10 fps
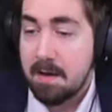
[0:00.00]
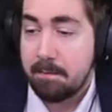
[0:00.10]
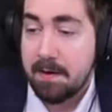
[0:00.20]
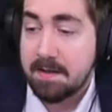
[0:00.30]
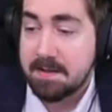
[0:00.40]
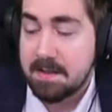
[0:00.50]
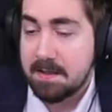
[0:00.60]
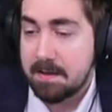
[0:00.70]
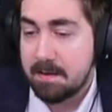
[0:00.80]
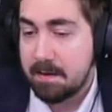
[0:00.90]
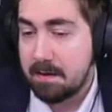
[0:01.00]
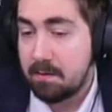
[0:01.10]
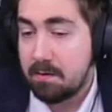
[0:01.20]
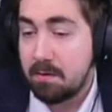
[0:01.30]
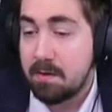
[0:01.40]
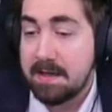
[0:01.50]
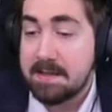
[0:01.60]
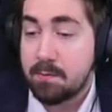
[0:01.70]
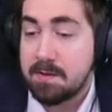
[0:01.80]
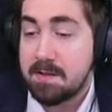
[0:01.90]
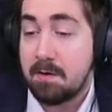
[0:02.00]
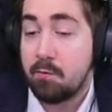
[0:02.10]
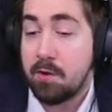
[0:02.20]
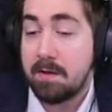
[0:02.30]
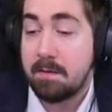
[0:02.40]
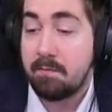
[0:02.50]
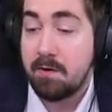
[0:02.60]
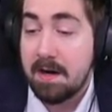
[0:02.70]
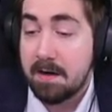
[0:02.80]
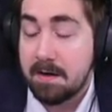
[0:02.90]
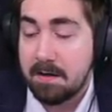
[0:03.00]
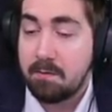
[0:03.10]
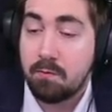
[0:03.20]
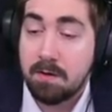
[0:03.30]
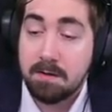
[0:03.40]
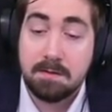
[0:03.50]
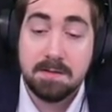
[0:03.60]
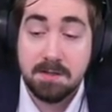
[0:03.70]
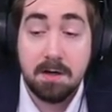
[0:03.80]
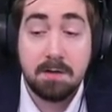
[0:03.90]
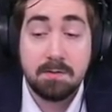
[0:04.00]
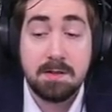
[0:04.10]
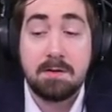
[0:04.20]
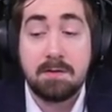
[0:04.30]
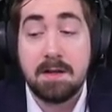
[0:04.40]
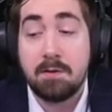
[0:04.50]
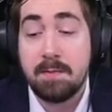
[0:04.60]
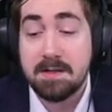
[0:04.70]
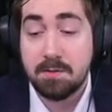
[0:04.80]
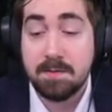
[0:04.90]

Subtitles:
But you at least want to start rolling them rare, and you want to start using your yellow master